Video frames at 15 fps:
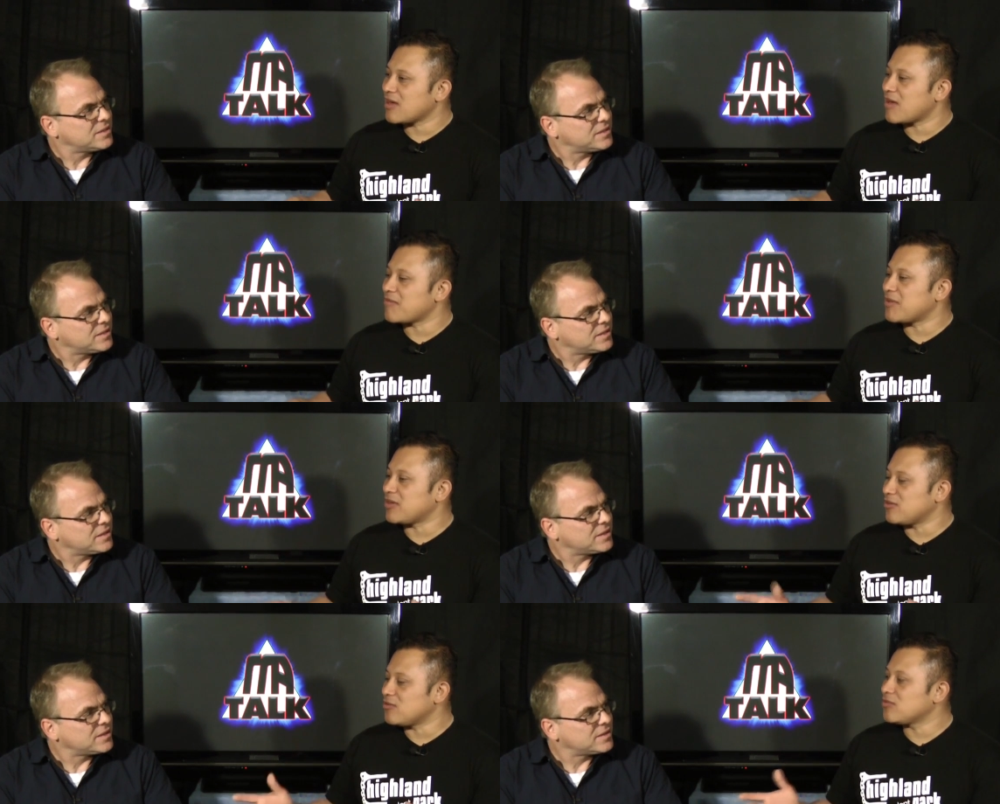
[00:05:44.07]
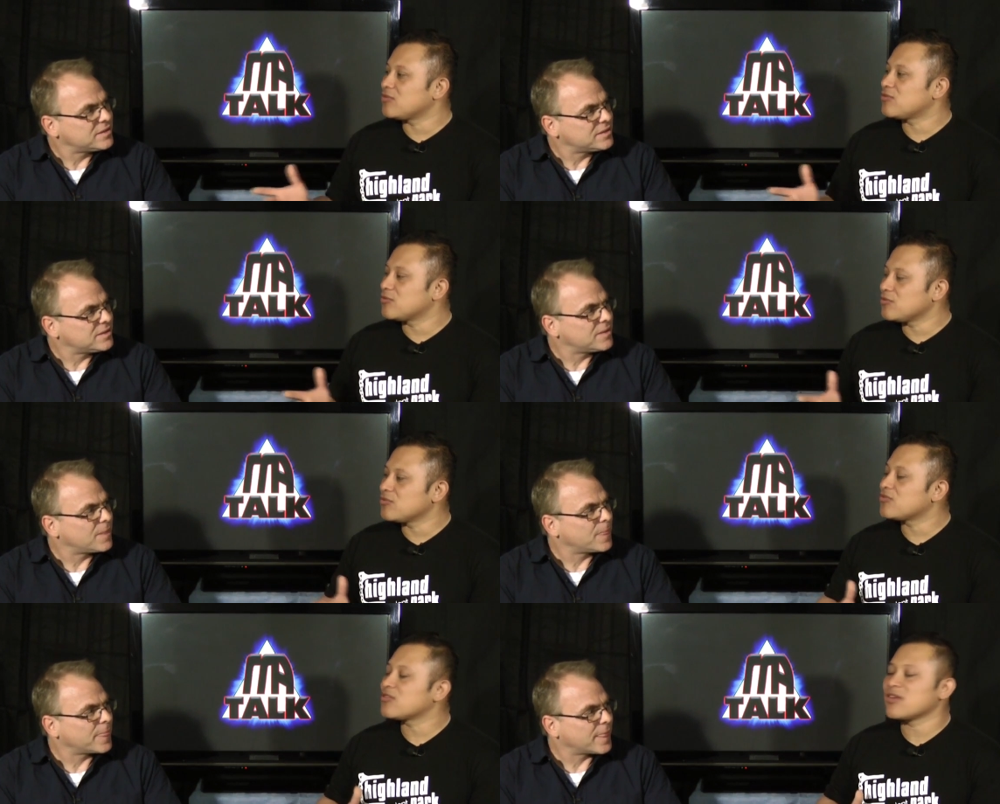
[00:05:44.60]
Speaker 1: I mean, you
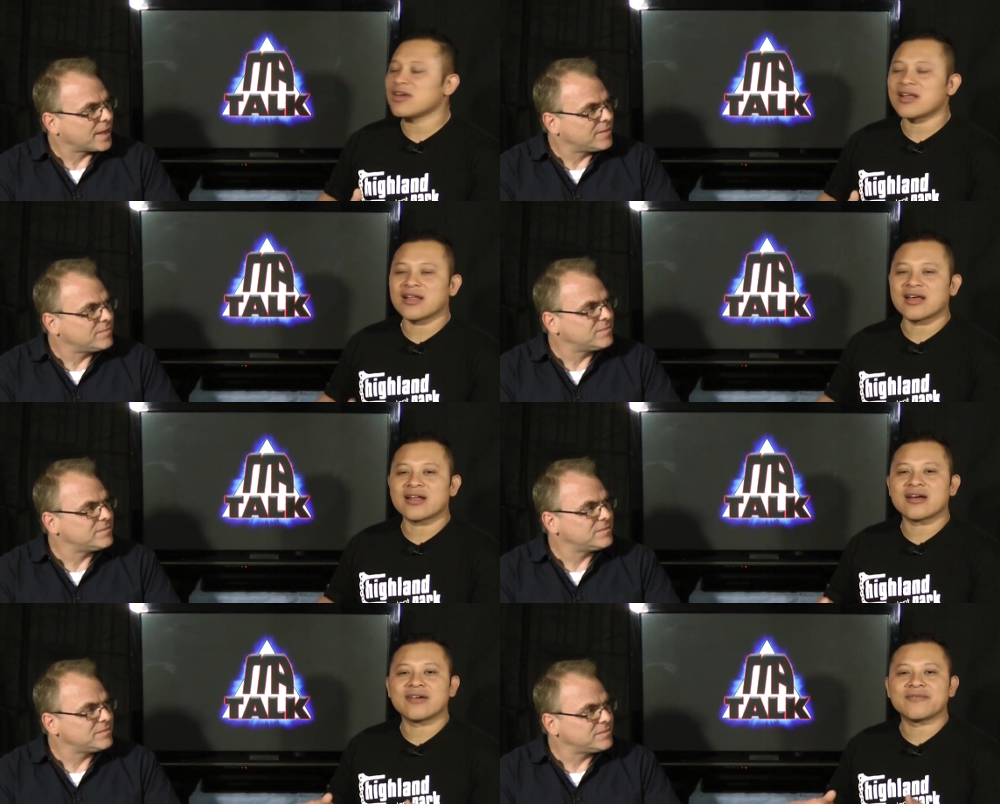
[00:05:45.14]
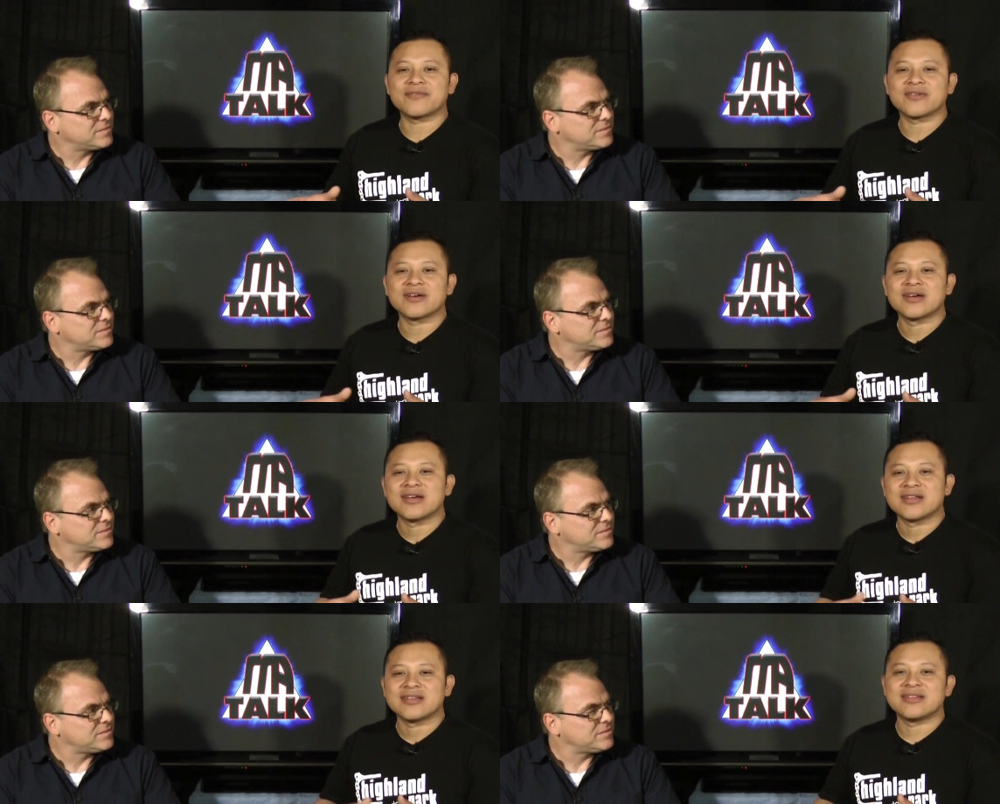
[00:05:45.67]
do see a lot of
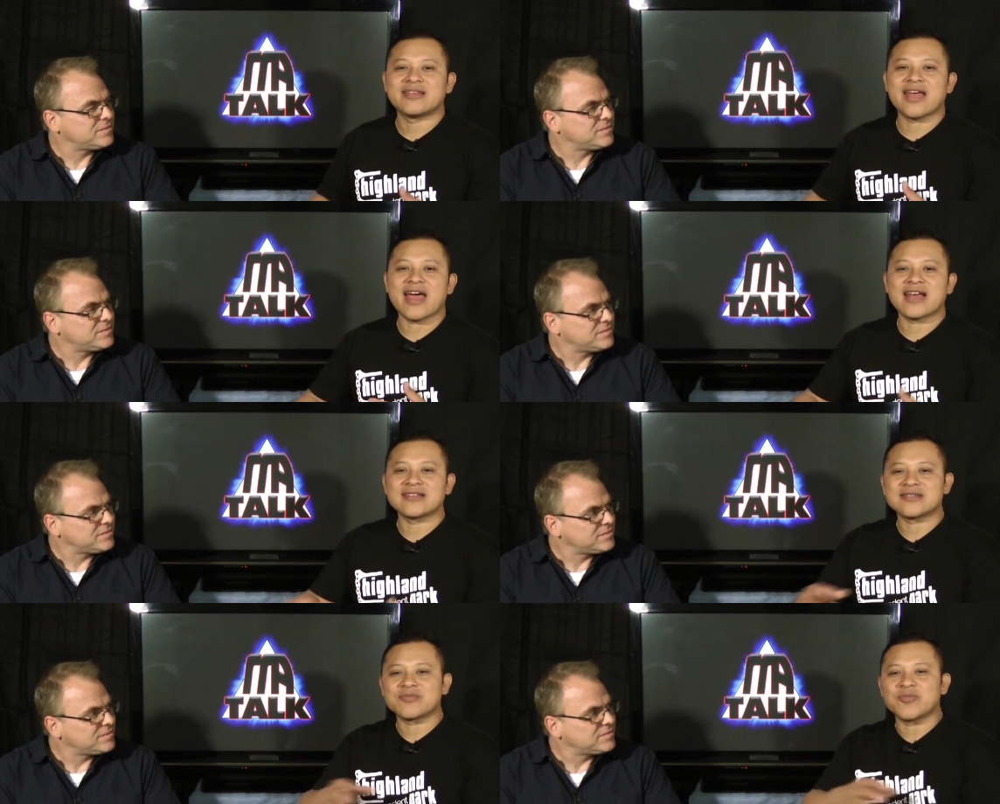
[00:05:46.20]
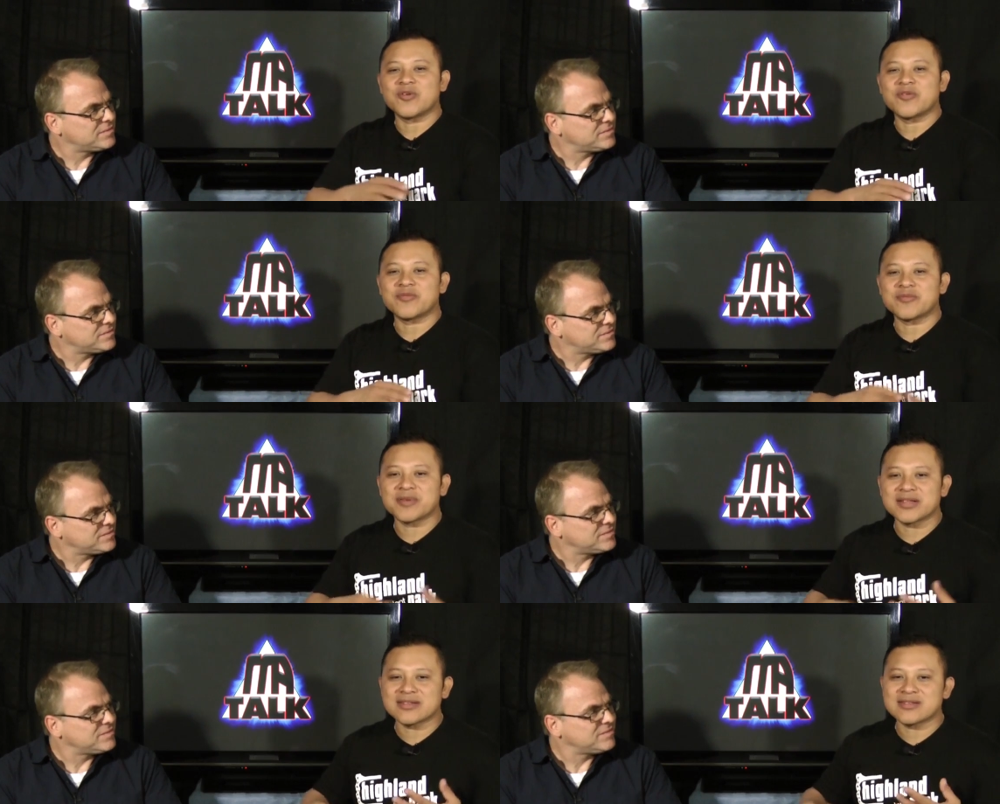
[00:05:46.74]
dance
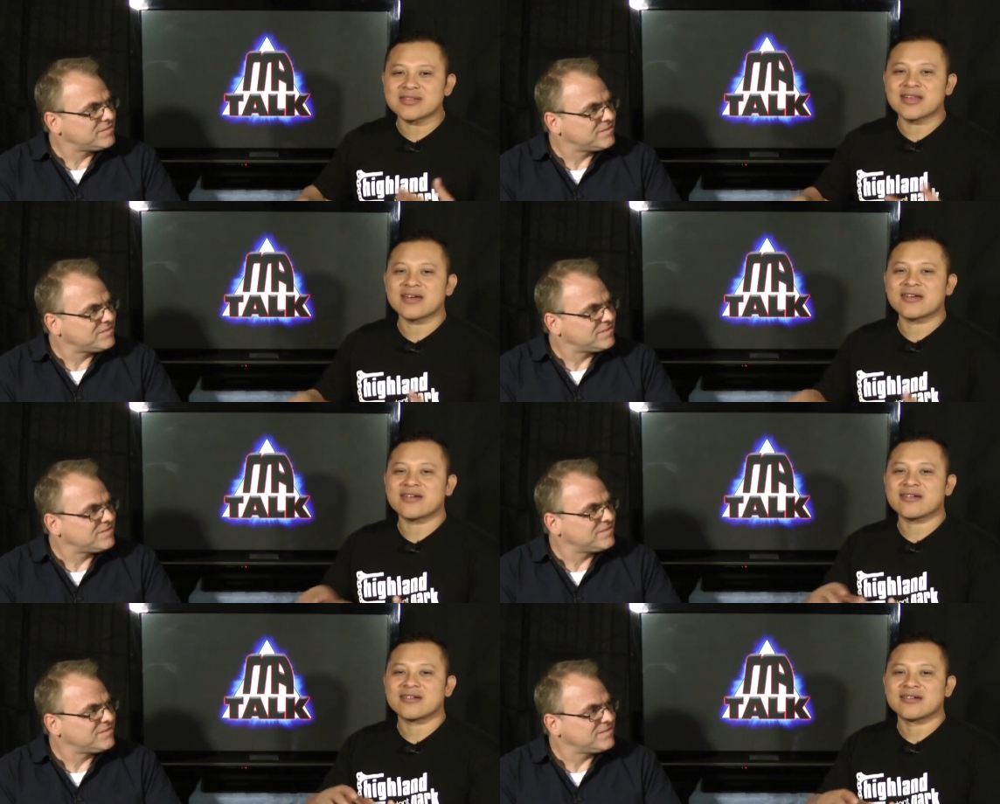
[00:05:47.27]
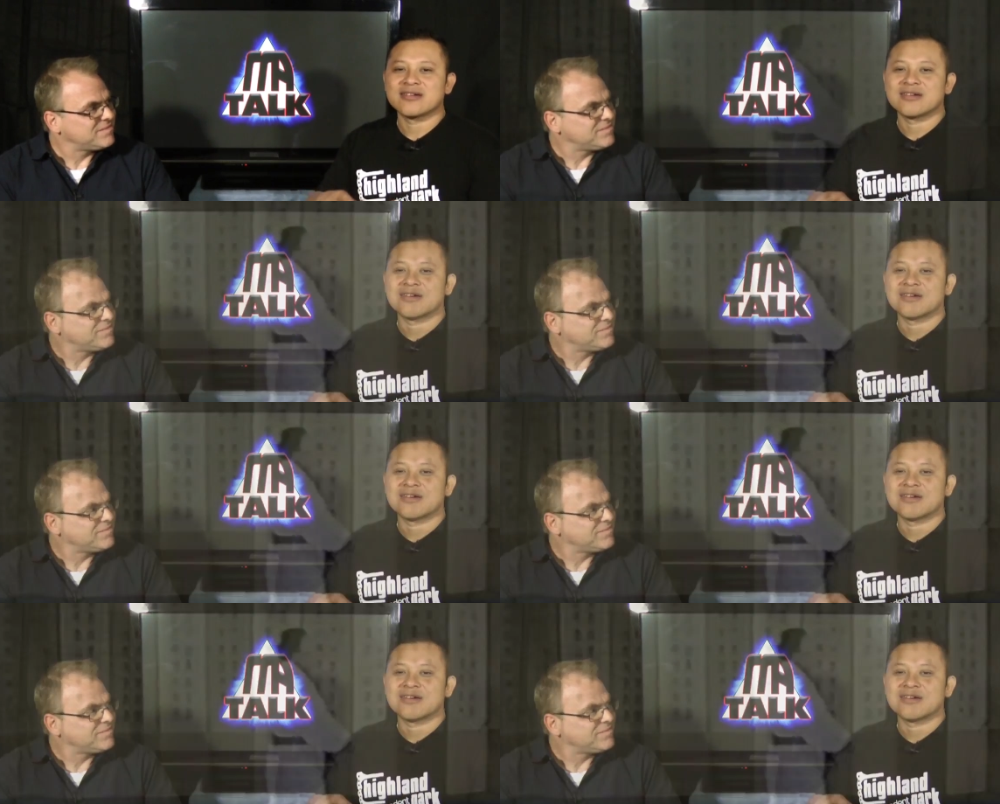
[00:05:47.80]
movements there,